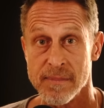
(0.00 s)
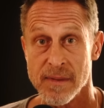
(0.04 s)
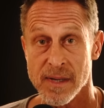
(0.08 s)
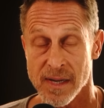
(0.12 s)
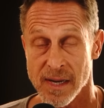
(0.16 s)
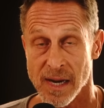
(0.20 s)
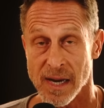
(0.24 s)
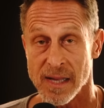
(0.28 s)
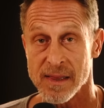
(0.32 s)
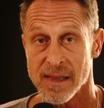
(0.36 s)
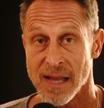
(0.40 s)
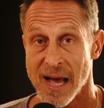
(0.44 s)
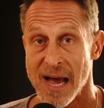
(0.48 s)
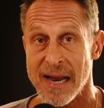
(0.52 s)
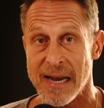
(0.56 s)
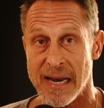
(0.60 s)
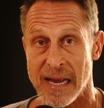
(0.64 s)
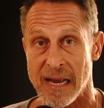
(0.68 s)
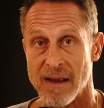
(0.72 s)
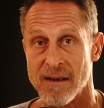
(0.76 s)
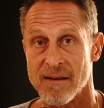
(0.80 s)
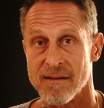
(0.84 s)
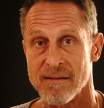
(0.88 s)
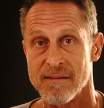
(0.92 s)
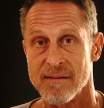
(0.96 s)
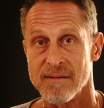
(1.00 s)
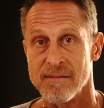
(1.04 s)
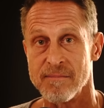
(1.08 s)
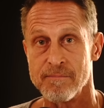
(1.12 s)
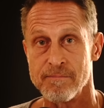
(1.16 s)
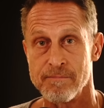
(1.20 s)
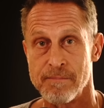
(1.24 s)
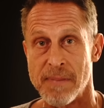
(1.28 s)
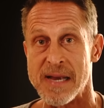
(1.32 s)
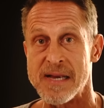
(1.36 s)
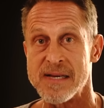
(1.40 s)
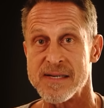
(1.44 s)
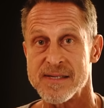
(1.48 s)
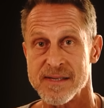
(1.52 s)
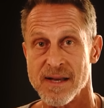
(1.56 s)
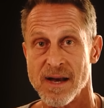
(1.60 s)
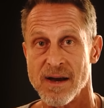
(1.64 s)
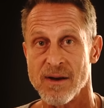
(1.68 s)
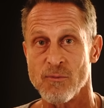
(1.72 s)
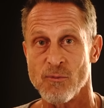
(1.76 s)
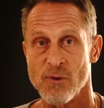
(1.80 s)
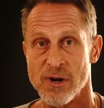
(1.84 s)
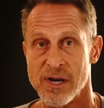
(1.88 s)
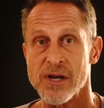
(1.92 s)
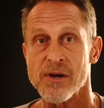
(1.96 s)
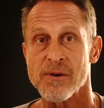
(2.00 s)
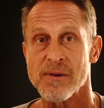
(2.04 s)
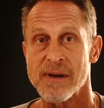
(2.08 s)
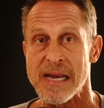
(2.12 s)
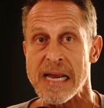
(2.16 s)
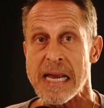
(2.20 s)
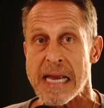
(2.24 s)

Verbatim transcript: the gut lining based on what you're